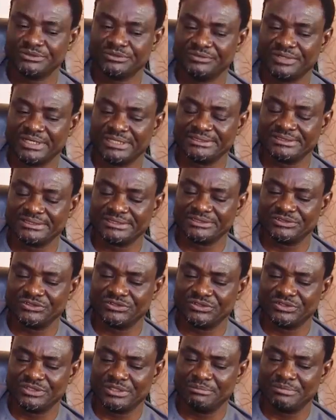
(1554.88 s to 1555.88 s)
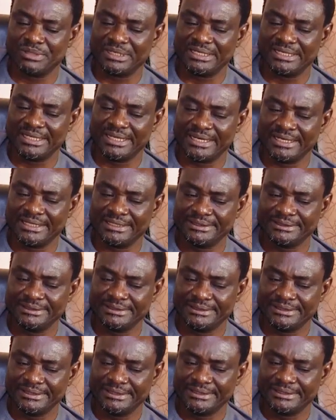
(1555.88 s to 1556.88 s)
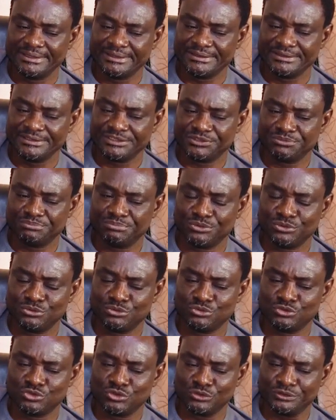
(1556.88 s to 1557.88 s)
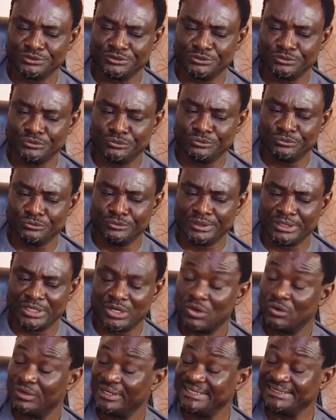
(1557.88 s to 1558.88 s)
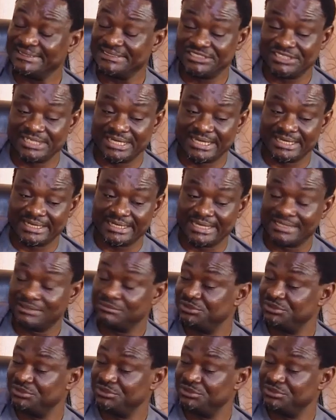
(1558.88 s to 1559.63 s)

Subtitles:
of High St. Omale is built on, a collegial